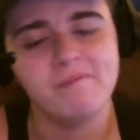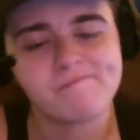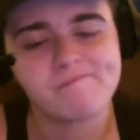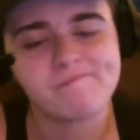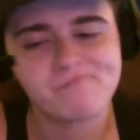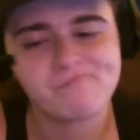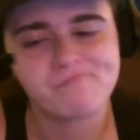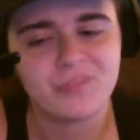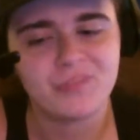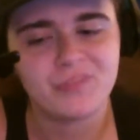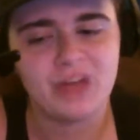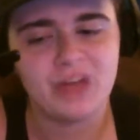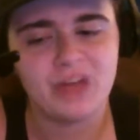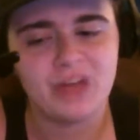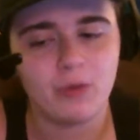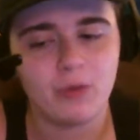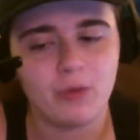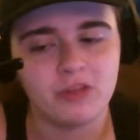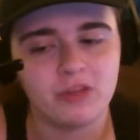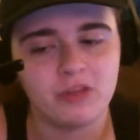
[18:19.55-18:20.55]
It's not worth
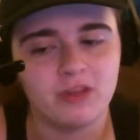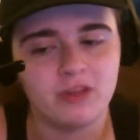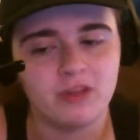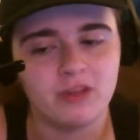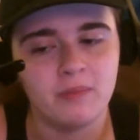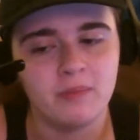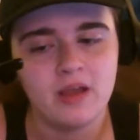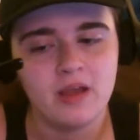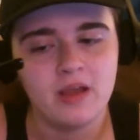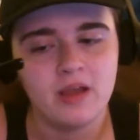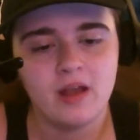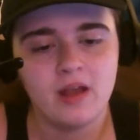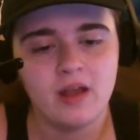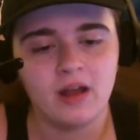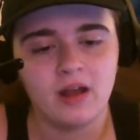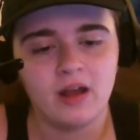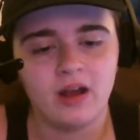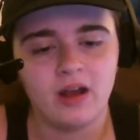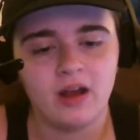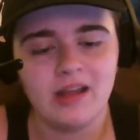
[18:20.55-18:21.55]
your time.
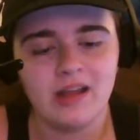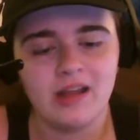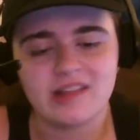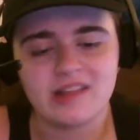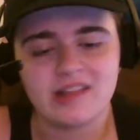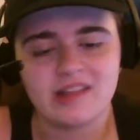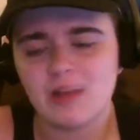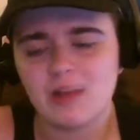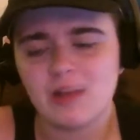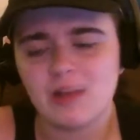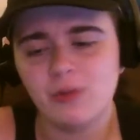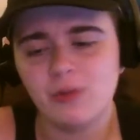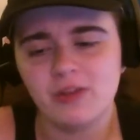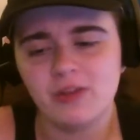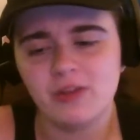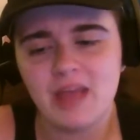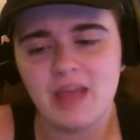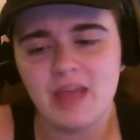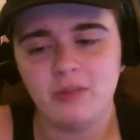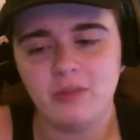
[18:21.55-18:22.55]
And it's not worth your
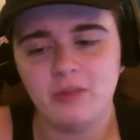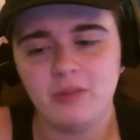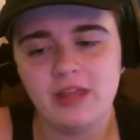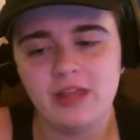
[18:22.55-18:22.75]
gamble either,